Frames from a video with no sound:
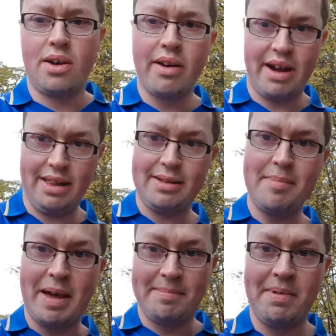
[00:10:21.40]
All right, I'll
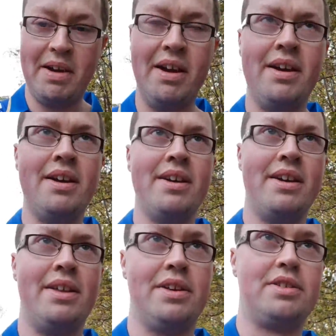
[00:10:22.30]
admit,
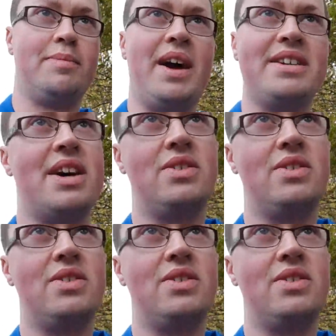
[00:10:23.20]
there's some nice